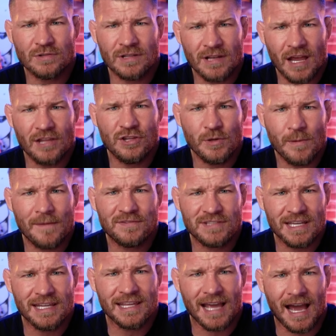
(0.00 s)
a
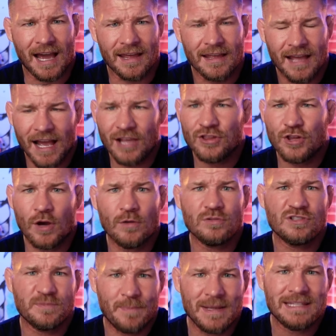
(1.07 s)
UFC guy. And Joe's
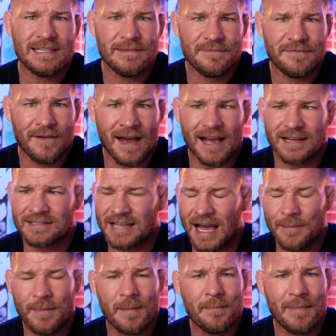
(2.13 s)
spitting facts.
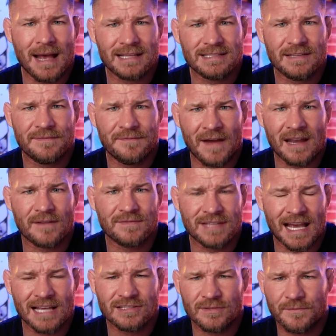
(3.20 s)
I'm a massive fan of
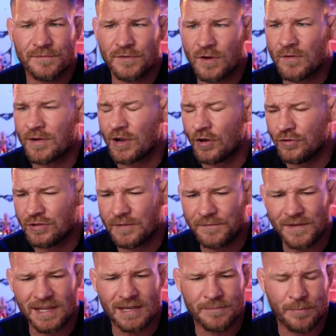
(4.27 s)
Tyson Fury,
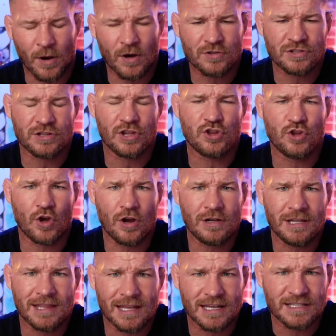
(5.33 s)
undefeated boxer, the
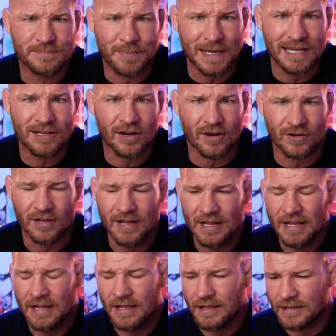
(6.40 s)
journey that he's been on.
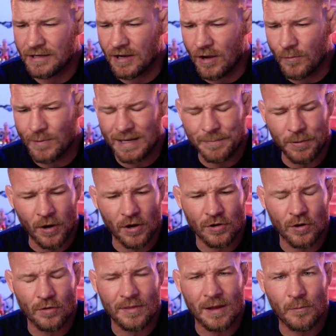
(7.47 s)
You know, when he put on
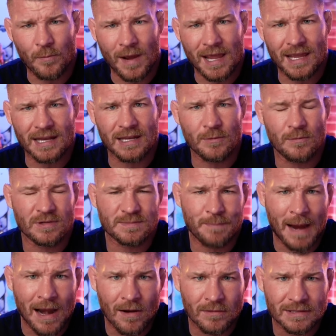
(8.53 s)
all that weight and he
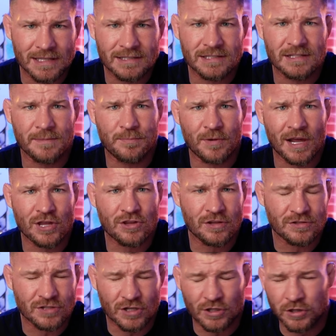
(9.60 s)
spiraled into depression
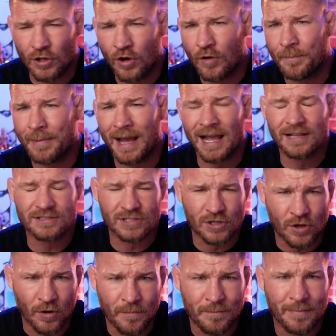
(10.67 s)
to claw back, to
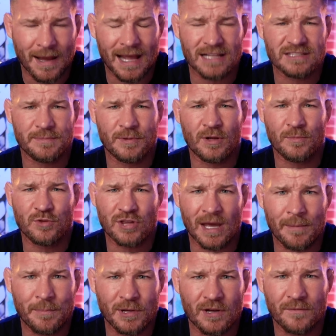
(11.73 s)
come back, to become
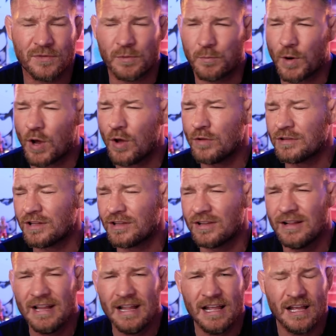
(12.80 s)
champion of the world, and
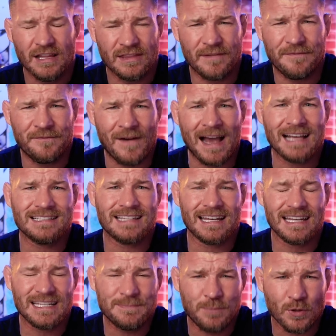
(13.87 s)
the fights that
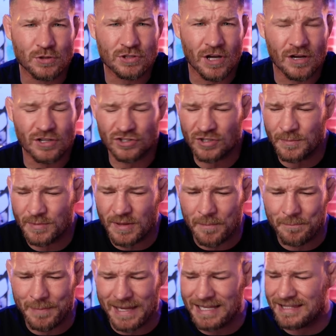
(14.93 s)
he's put on, and some of the
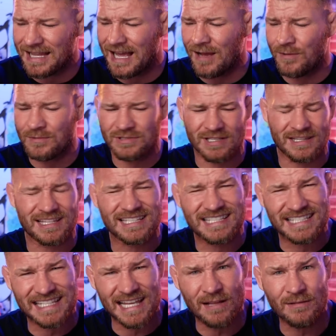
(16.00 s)
beatdowns and the
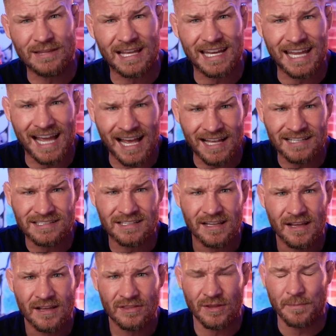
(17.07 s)
skill that he has,
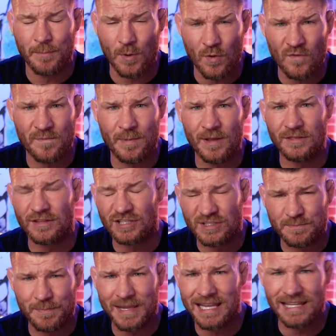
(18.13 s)
the movement, the
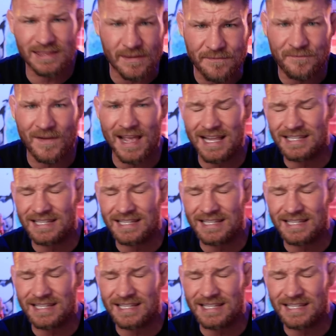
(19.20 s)
speed, the feints,